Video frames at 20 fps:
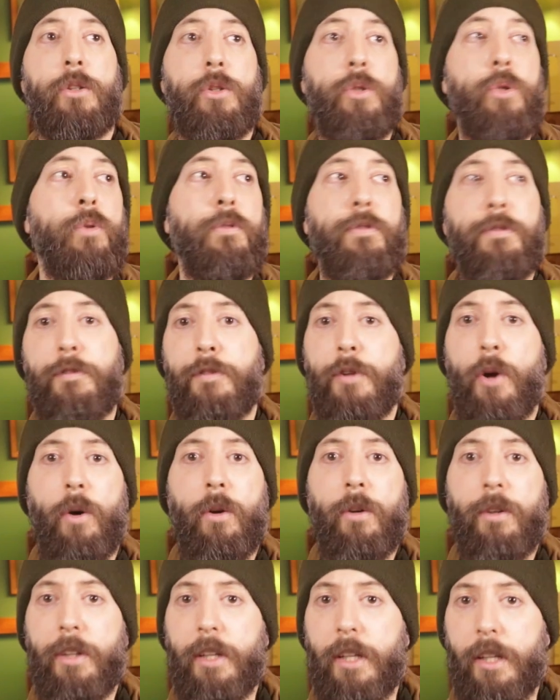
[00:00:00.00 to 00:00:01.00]
to
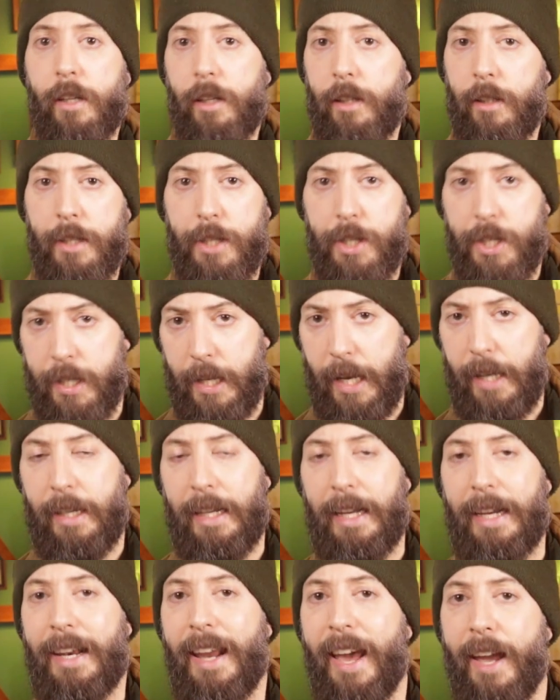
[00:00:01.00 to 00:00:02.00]
Fjolnir
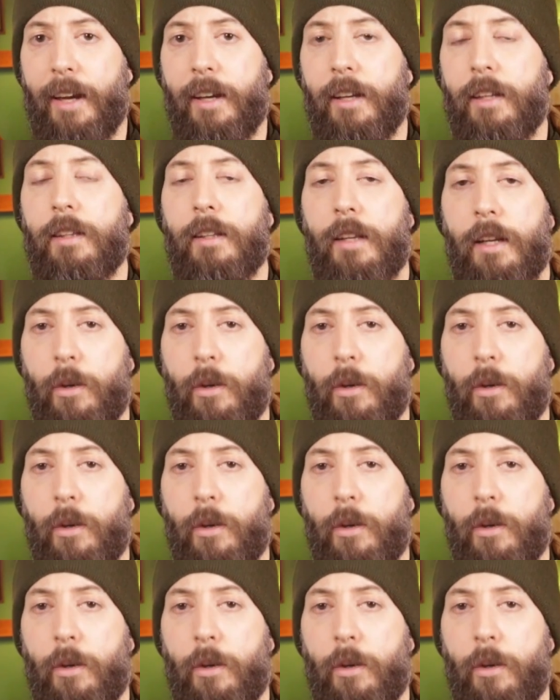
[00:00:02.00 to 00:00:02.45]
standing naked